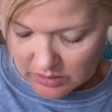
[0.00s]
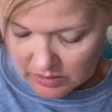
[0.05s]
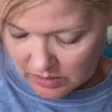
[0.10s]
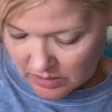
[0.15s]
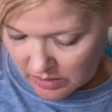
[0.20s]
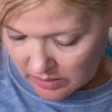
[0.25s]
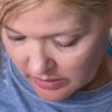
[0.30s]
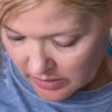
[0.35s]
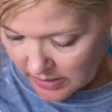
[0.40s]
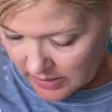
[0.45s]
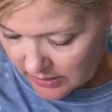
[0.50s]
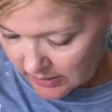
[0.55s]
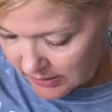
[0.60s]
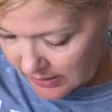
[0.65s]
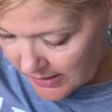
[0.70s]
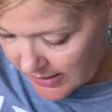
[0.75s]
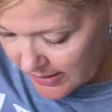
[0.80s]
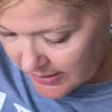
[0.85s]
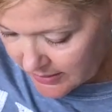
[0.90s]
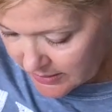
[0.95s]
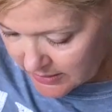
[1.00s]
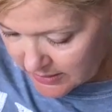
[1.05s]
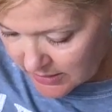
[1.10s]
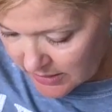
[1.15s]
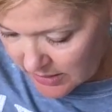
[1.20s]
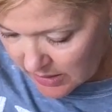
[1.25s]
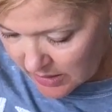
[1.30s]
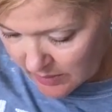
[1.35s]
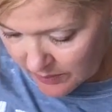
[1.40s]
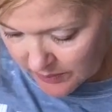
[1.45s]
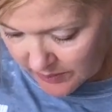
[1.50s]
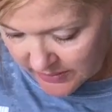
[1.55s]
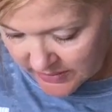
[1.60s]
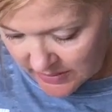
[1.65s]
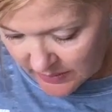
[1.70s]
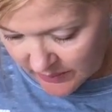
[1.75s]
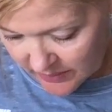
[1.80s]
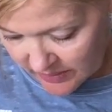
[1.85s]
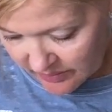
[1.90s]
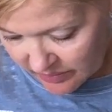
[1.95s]
And then last up,
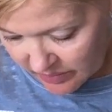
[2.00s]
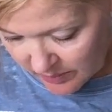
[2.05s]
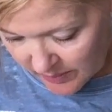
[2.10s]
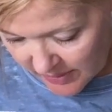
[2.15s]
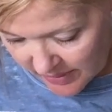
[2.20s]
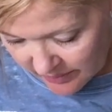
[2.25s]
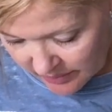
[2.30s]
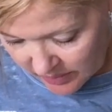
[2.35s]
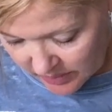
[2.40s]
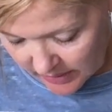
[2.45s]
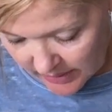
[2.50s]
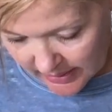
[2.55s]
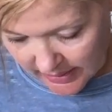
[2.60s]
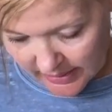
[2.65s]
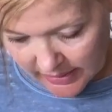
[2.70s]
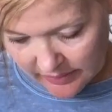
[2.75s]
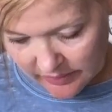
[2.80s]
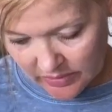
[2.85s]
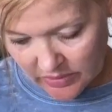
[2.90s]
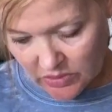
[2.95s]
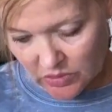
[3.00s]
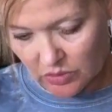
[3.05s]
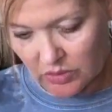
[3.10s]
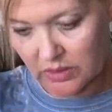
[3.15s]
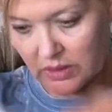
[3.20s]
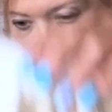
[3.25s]
something from Everlane. This looks